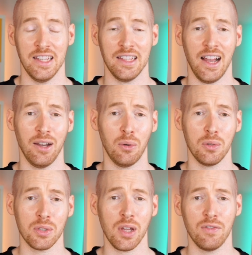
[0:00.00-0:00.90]
that, I
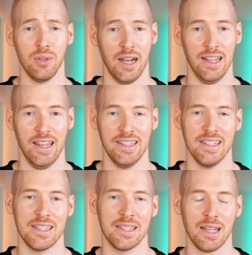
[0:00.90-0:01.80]
also have to highlight
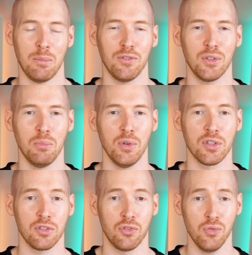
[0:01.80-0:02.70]
that some of the
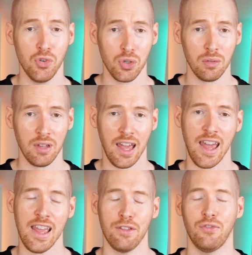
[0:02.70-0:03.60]
most crucial
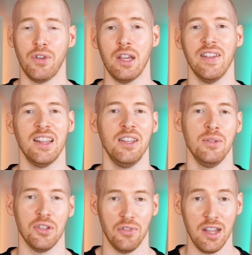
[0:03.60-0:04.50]
and frequently
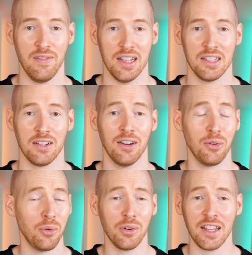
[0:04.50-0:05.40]
used requests are
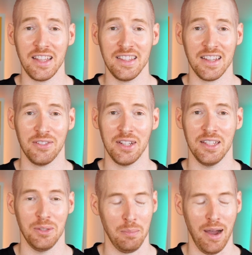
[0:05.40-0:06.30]
already
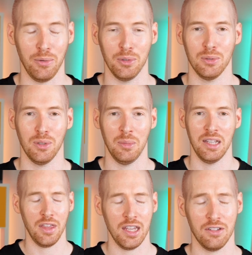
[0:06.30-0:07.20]
integrated to Power Automate.
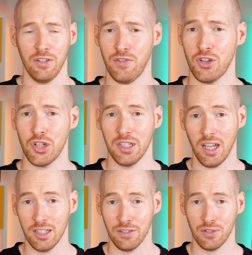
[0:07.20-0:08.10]
Think refreshing
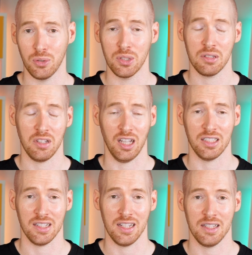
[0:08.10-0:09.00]
data flows,
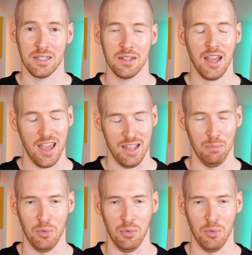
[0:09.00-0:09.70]
datasets, and